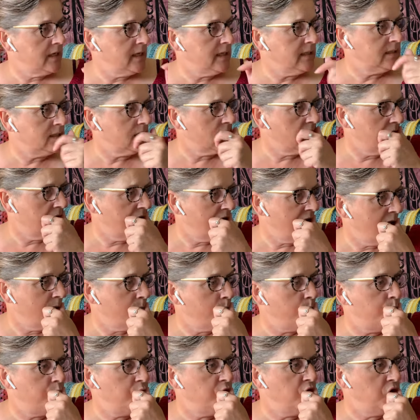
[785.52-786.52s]
is in a
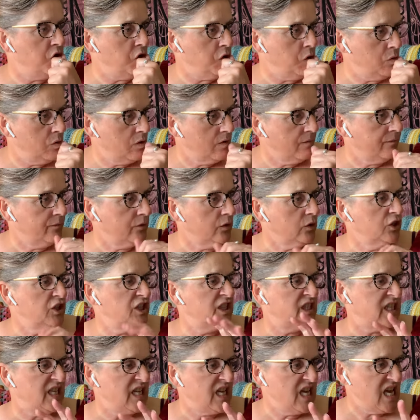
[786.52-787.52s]
beautiful
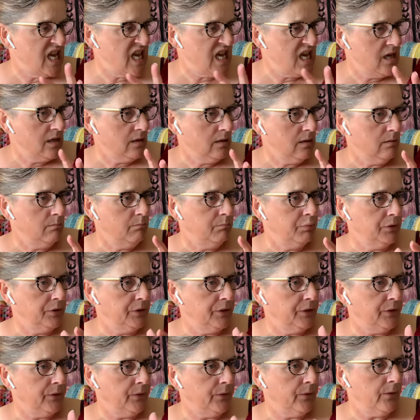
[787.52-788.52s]
teal
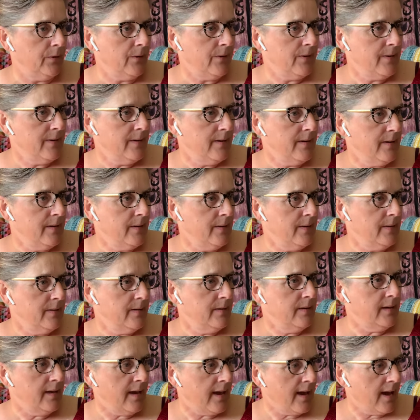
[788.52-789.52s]
blue.
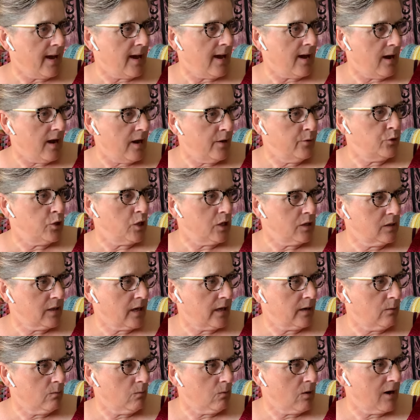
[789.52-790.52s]
Yeah, I think
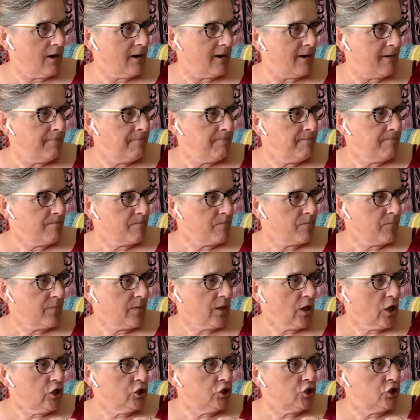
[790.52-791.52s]
that'll work.
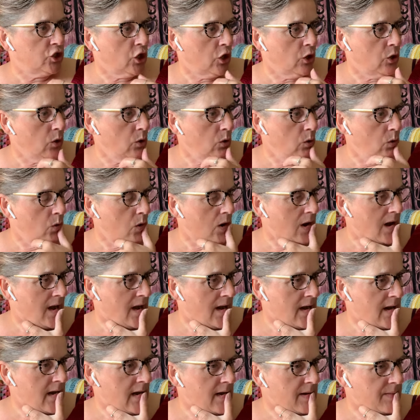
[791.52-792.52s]
So,
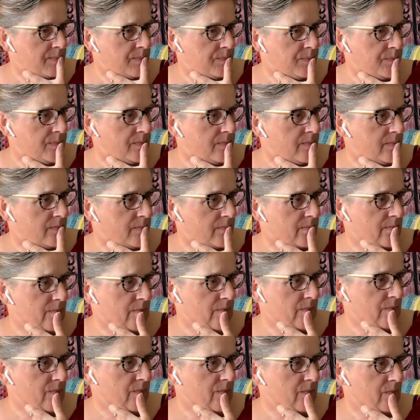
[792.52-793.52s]
um,
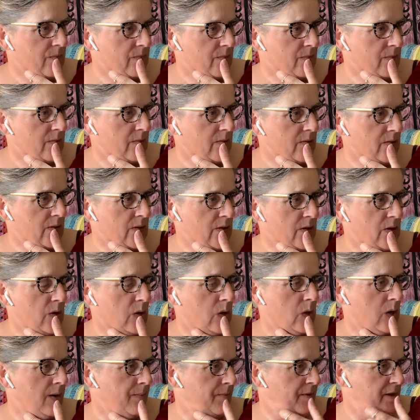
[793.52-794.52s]
you
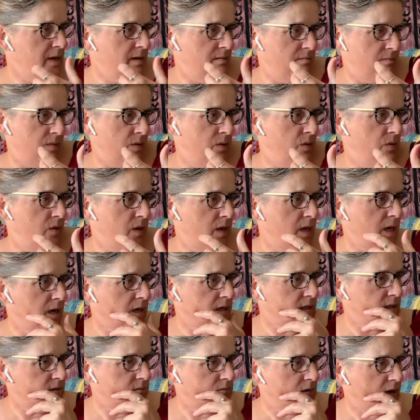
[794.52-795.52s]
know, I mean, who
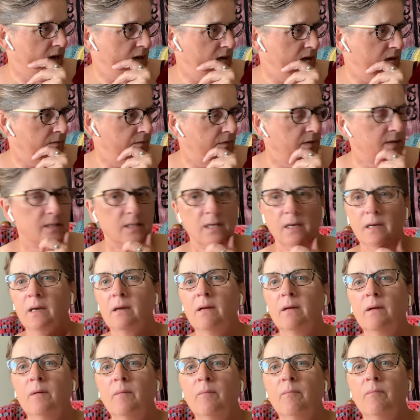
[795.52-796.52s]
cares, right? If it's a
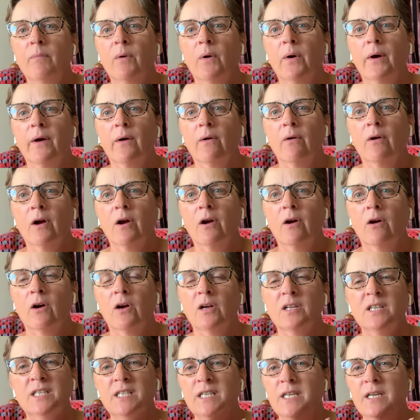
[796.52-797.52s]
boy or a
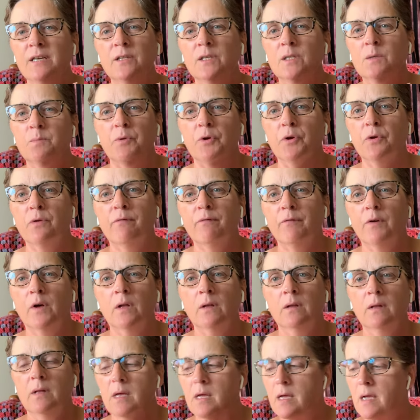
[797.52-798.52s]
girl, teal's
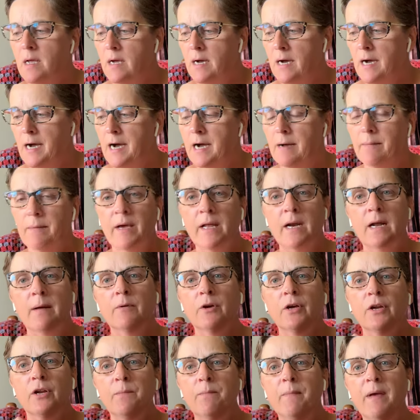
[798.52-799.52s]
beautiful. Um, and I'm
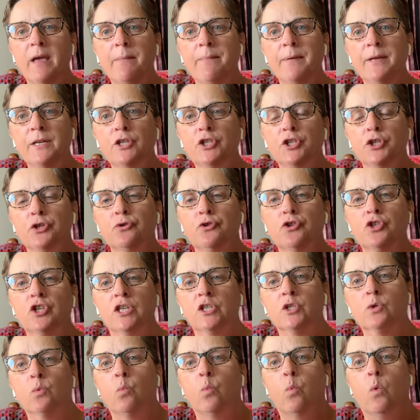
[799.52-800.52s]
gonna maybe do
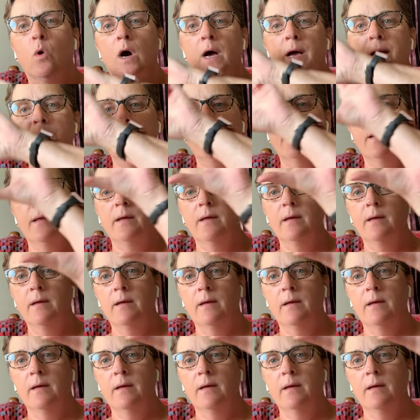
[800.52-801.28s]
just one,